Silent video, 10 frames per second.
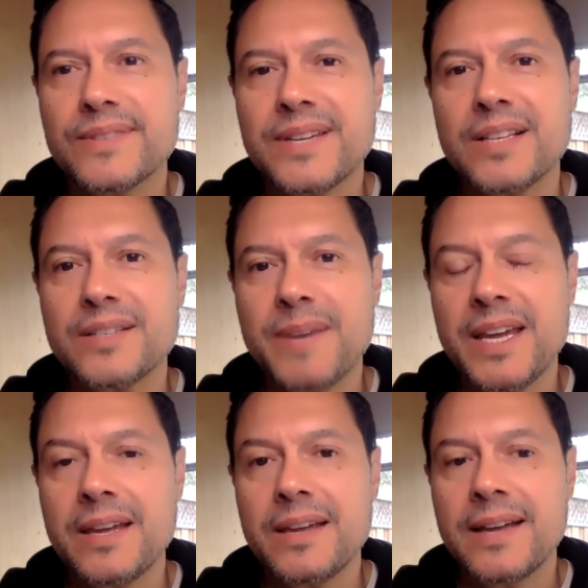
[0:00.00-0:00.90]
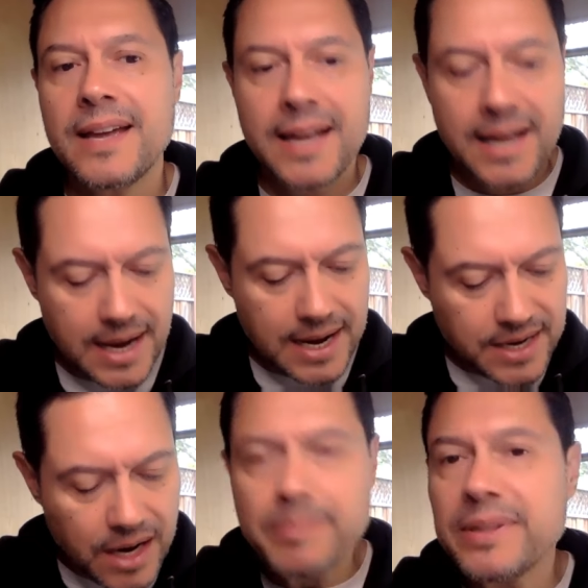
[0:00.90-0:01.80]
tells me, I
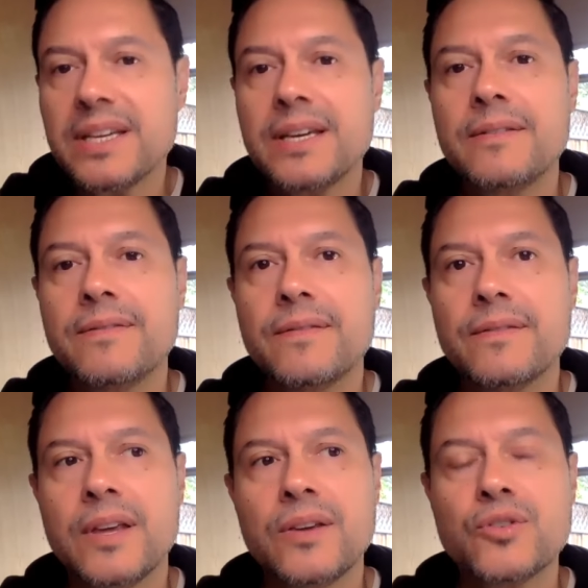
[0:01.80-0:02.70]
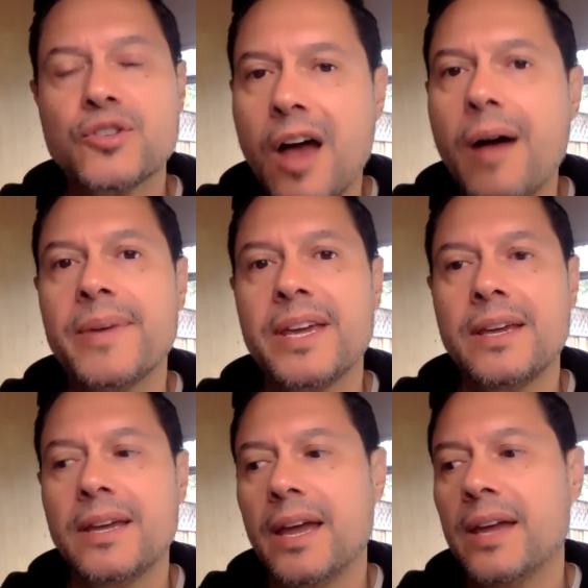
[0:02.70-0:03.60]
cannot believe that you saw
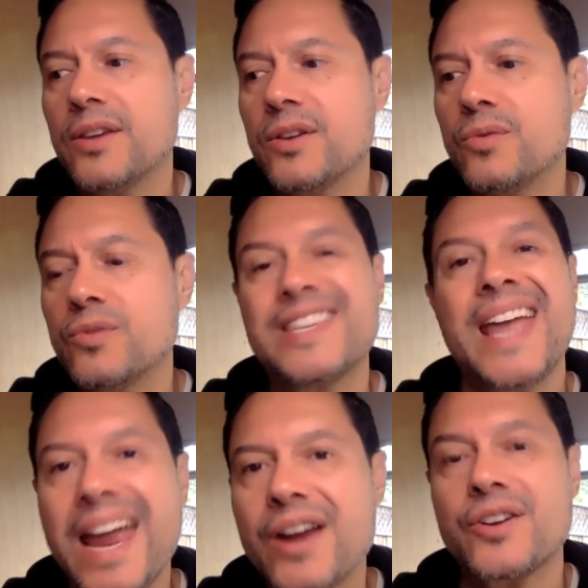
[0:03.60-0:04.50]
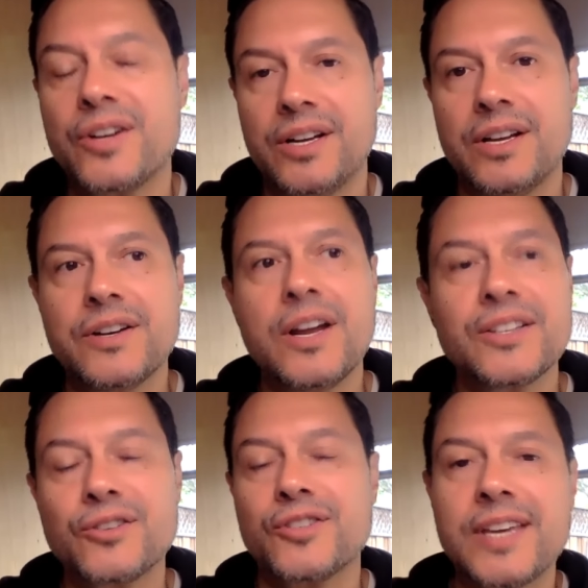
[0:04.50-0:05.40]
me and you dared
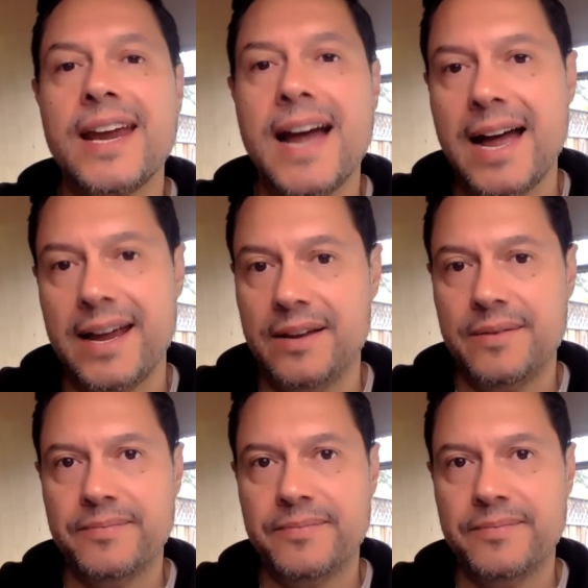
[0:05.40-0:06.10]
not to say hi.